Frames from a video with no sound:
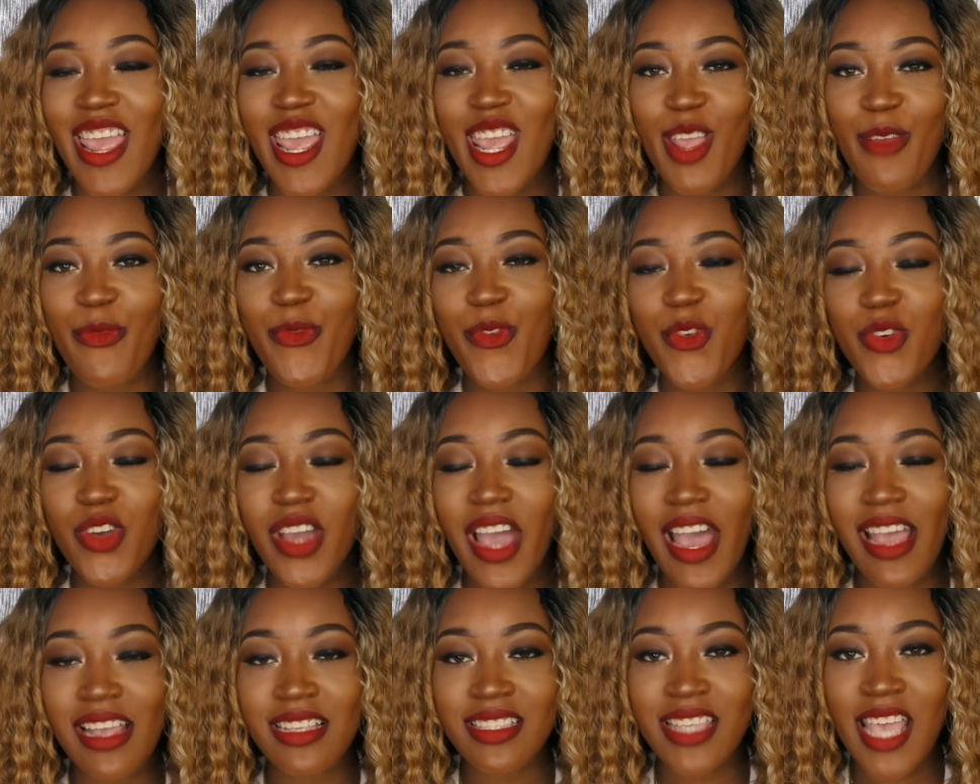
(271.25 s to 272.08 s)
If you
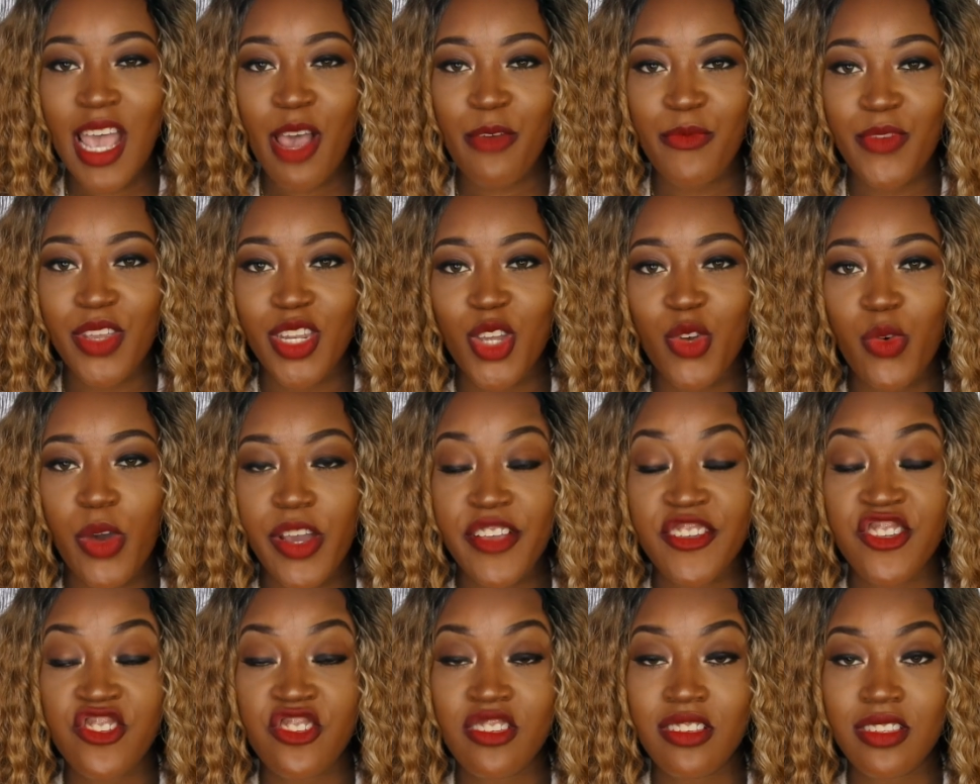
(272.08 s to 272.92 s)
guys have any
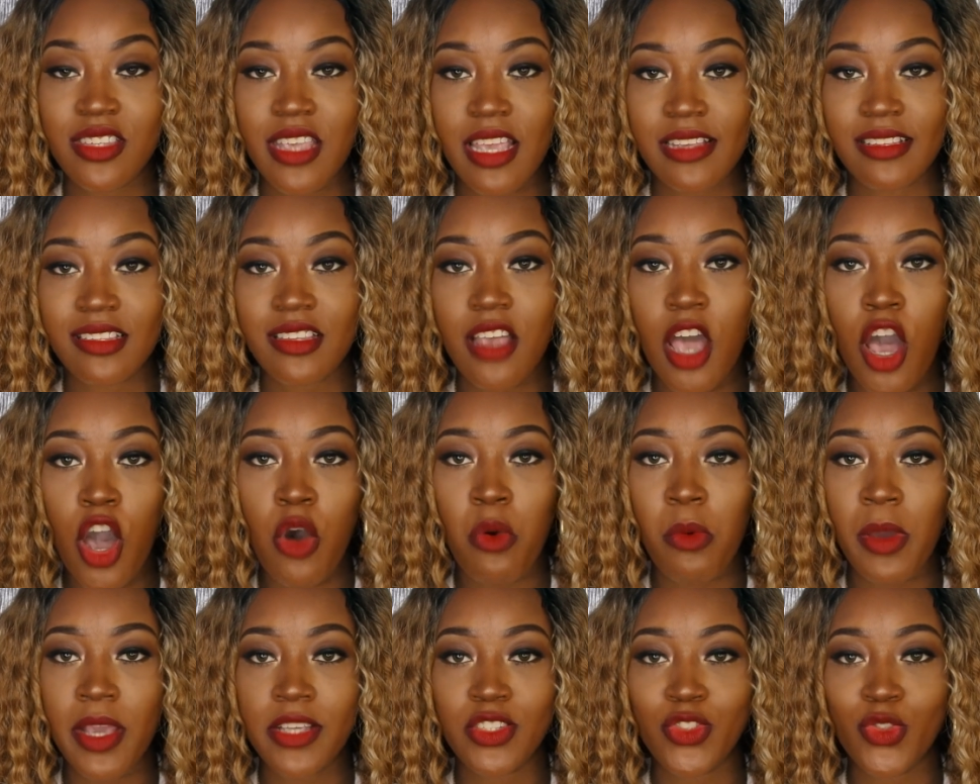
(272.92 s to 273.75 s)
questions, as
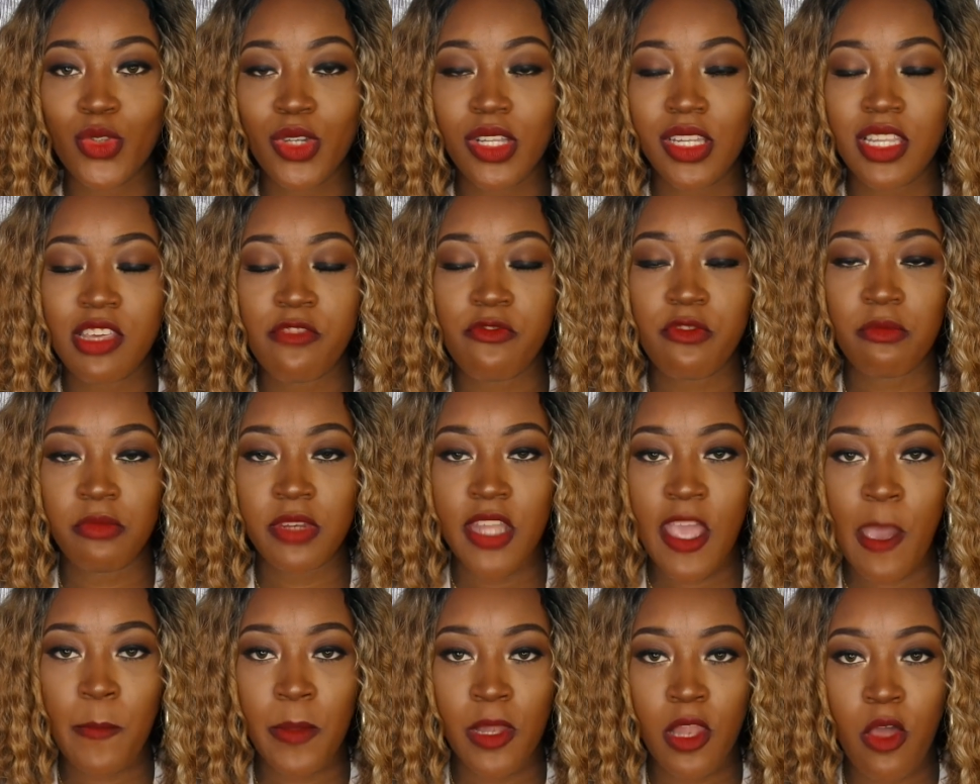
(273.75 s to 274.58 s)
always, you can leave them
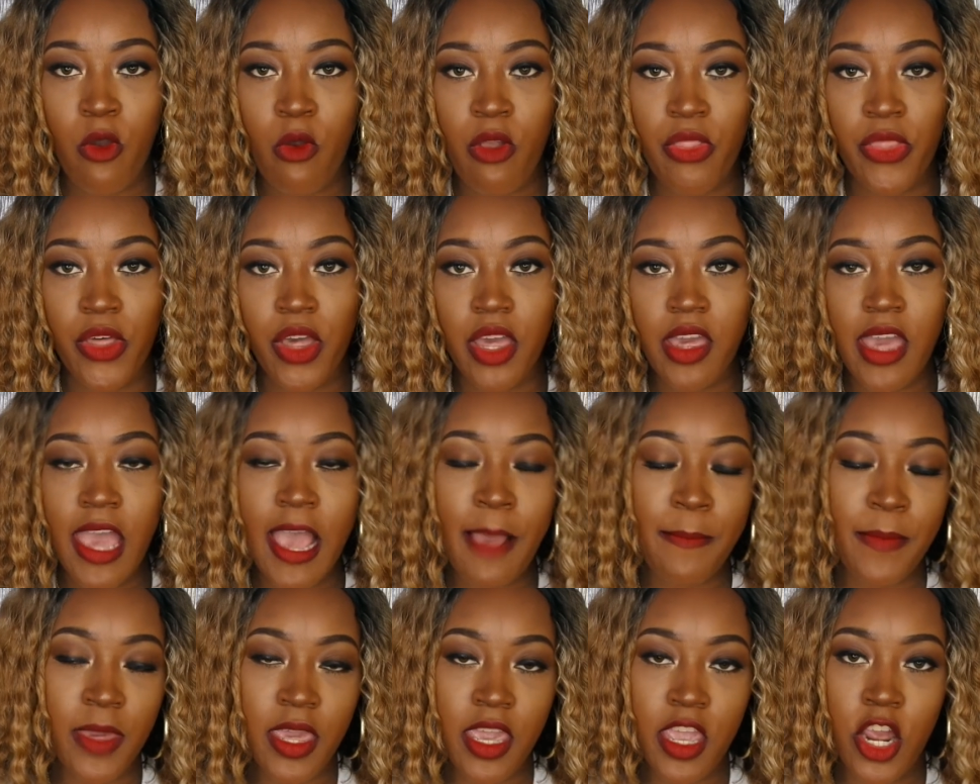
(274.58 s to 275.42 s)
down below in the
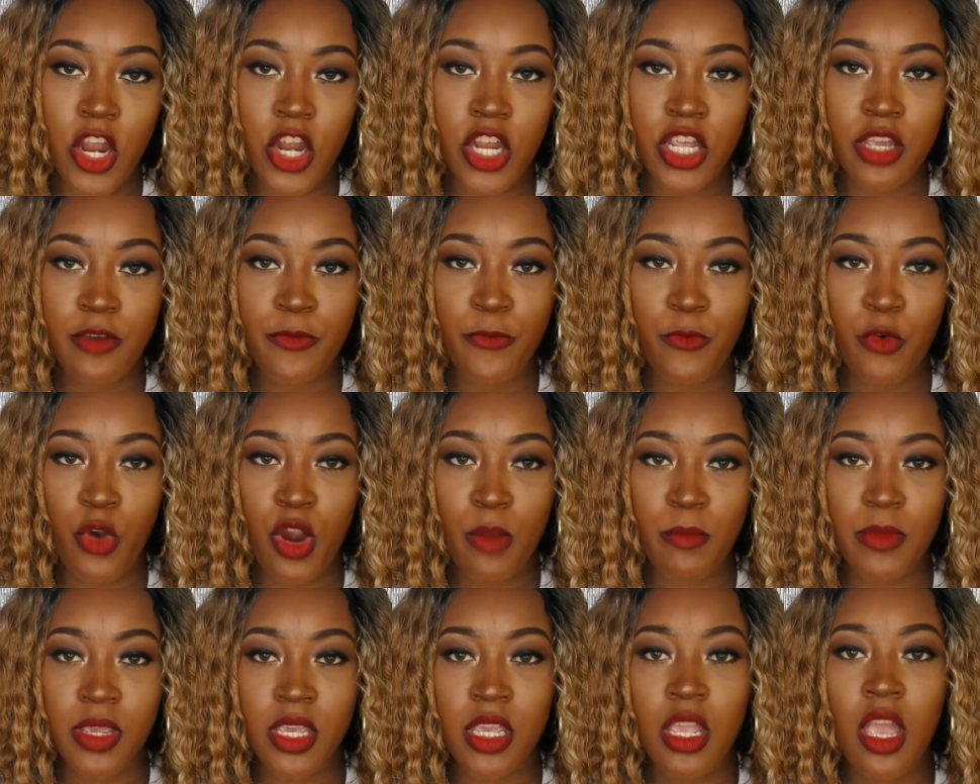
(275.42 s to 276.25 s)
comment area
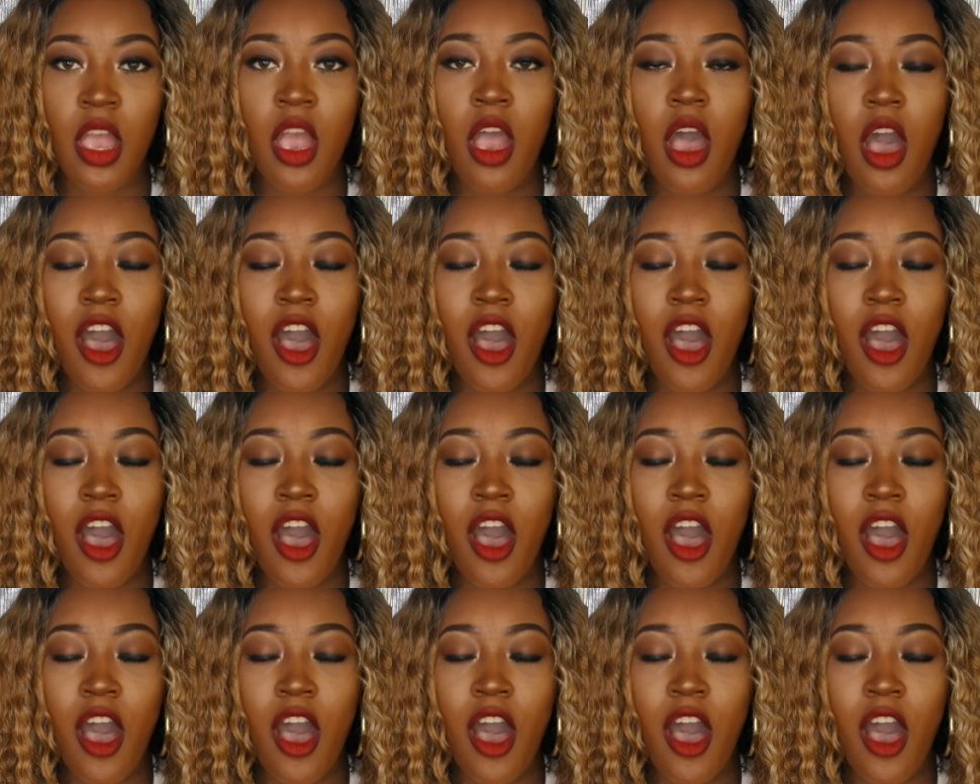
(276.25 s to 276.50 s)
for me.